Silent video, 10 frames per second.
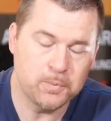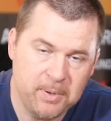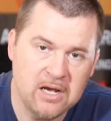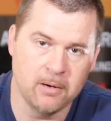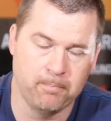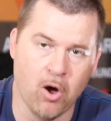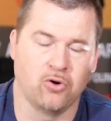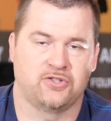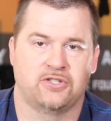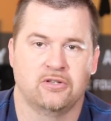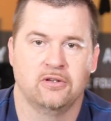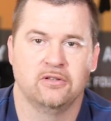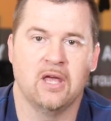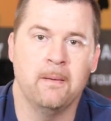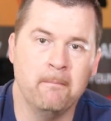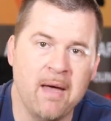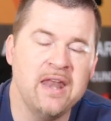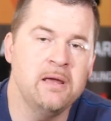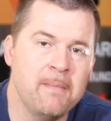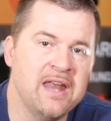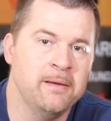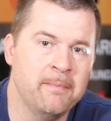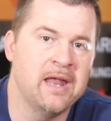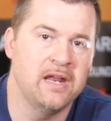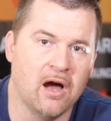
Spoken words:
bigger box than many